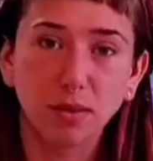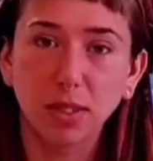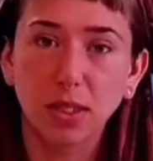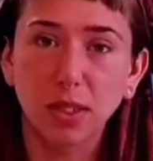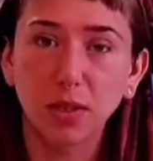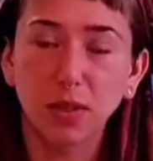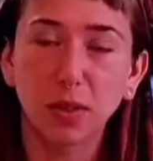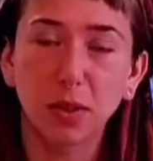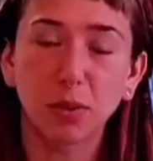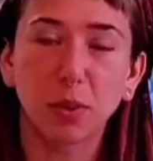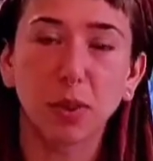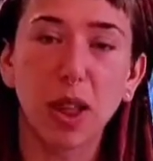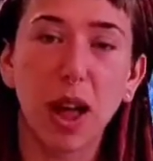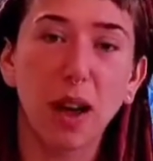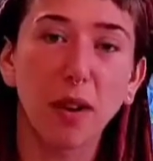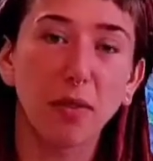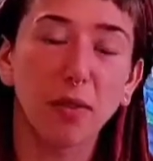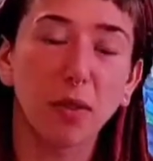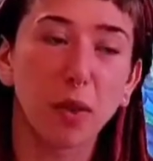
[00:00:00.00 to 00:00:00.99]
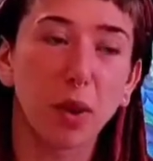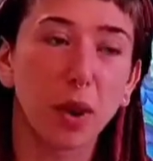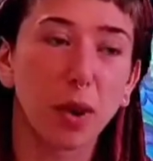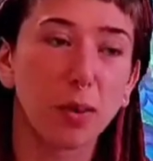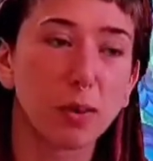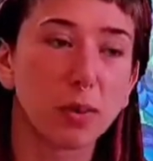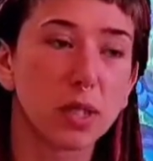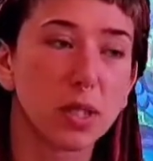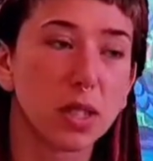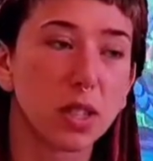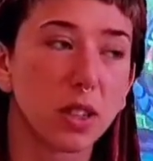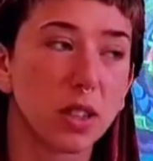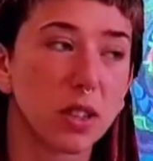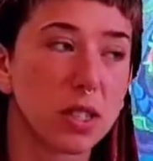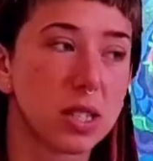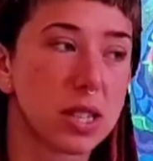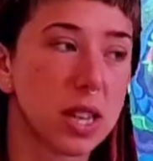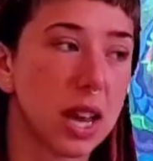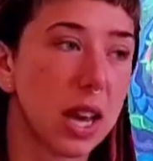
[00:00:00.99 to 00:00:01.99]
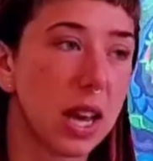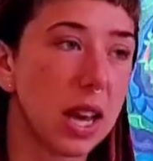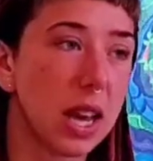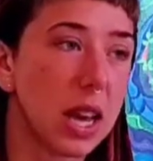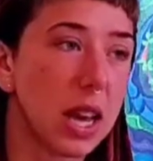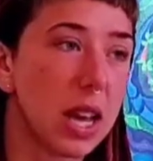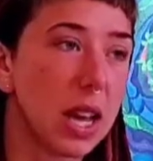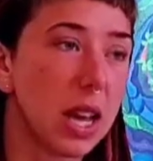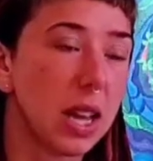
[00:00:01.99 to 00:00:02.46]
different platforms, there's like